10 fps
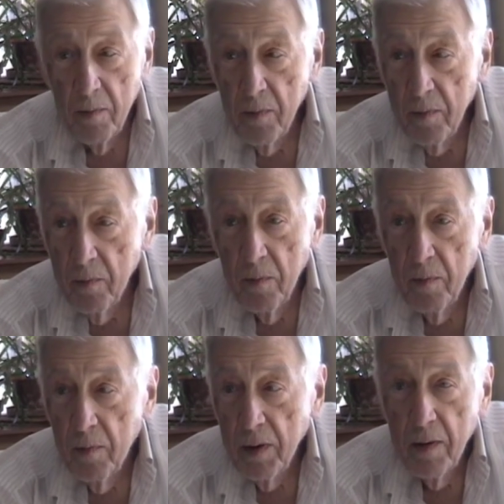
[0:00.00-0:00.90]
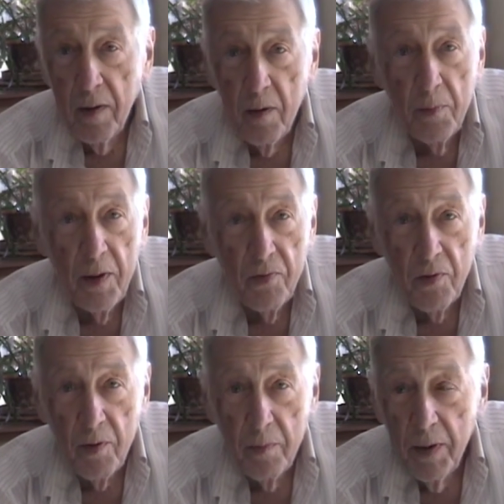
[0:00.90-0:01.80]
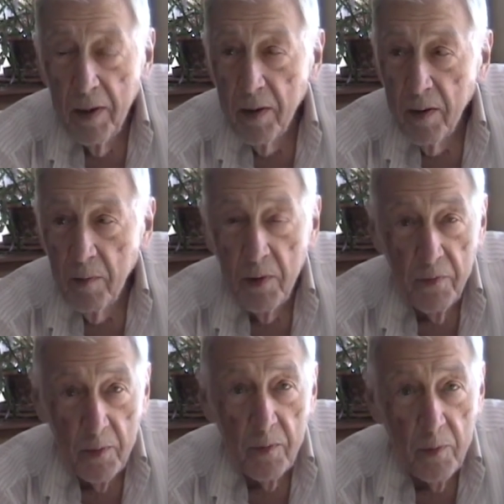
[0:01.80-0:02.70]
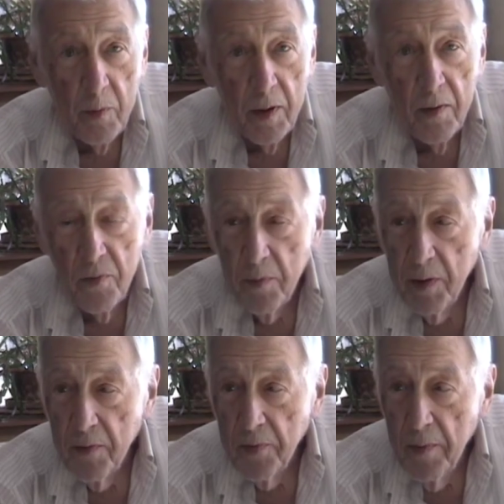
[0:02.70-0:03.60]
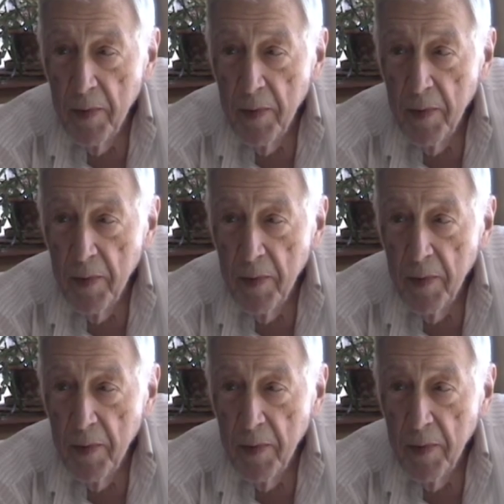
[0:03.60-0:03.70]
what kind of piece should it be? I mean, for what instruments?